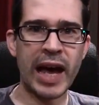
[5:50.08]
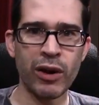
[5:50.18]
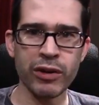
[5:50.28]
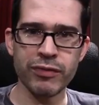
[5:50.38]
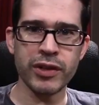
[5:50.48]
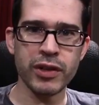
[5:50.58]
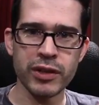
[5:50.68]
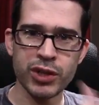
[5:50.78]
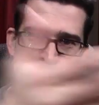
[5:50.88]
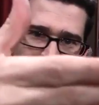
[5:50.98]
out of the,
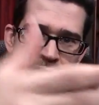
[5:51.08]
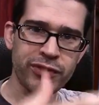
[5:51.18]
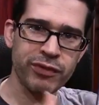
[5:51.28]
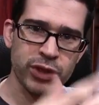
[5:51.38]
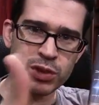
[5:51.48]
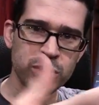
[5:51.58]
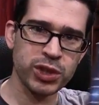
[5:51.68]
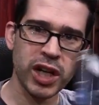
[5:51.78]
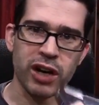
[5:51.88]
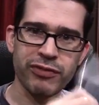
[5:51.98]
the shelf, the virtual
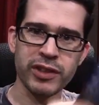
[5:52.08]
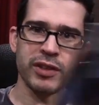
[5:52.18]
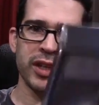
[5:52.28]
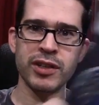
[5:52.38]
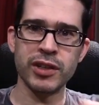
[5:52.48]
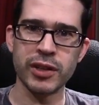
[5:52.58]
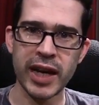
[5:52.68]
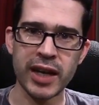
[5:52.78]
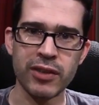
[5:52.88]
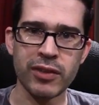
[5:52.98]
shelf, and into your
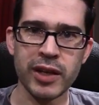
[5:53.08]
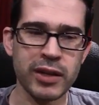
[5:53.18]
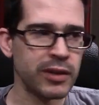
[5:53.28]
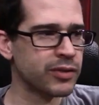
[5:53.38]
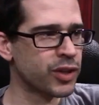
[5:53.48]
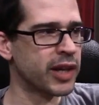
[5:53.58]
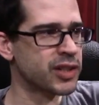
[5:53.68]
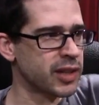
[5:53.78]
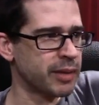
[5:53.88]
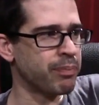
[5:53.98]
hands. Like here, should I
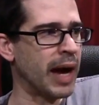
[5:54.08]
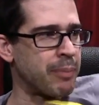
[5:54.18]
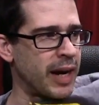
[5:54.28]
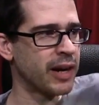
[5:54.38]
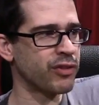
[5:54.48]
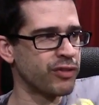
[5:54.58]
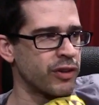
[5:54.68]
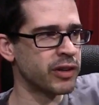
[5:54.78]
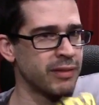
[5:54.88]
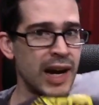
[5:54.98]
just like pop it out of the
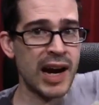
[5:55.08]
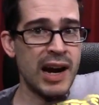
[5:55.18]
shirt?